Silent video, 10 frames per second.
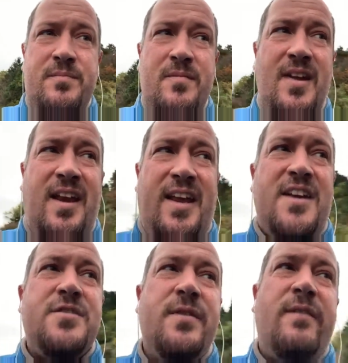And I
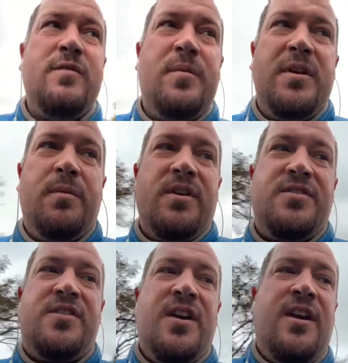guess if everybody
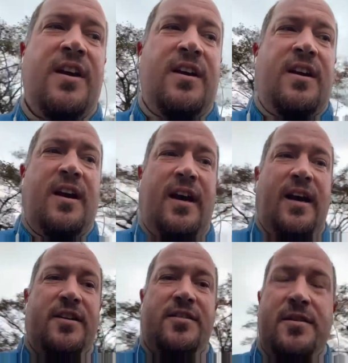was
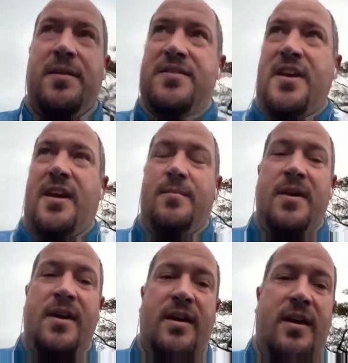to do the same
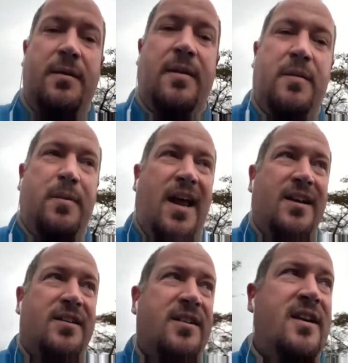around the
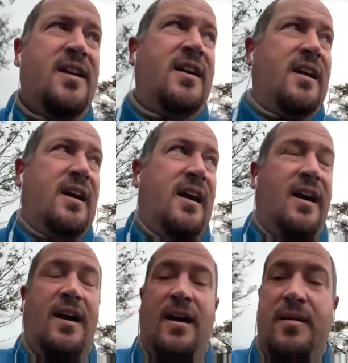planet,
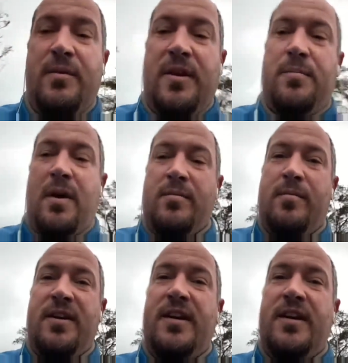we could probably